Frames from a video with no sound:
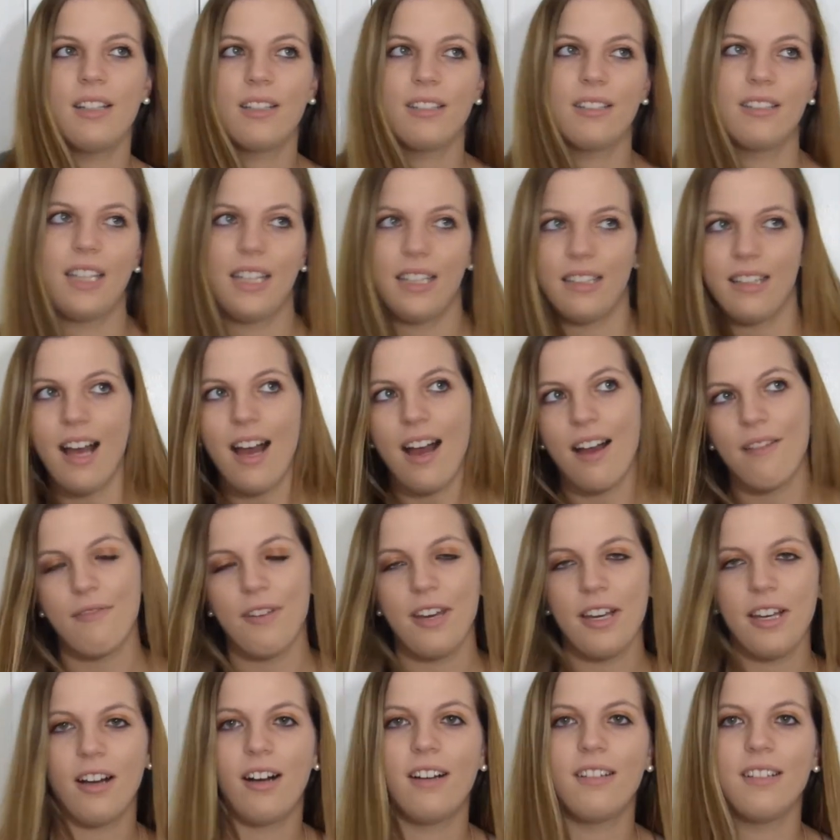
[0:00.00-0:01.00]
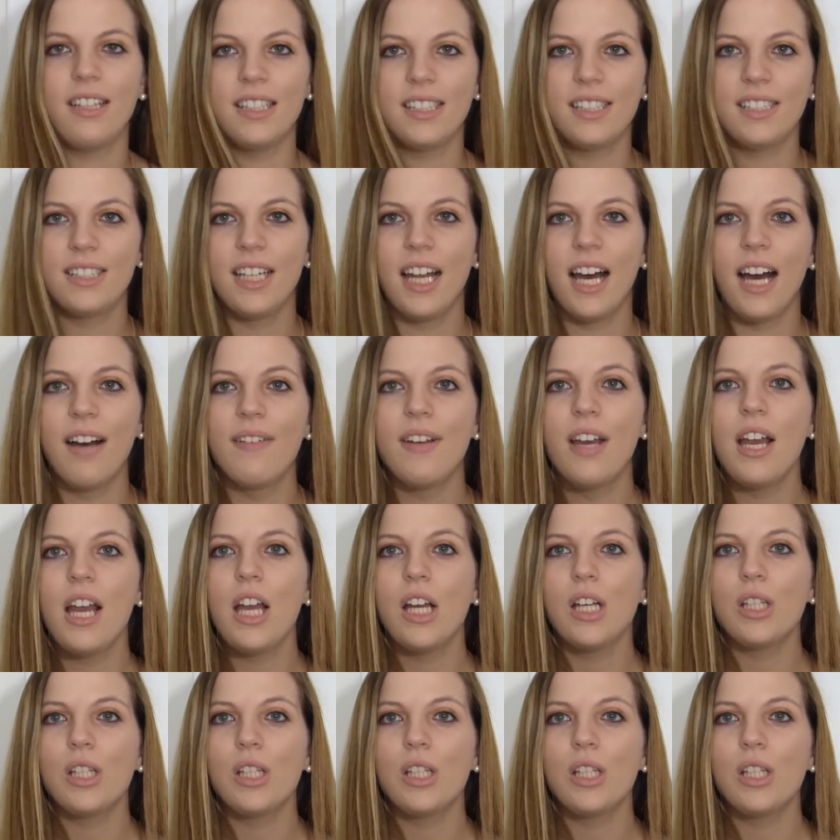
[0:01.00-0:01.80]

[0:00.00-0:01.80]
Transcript: you're like laughing, all this stuff.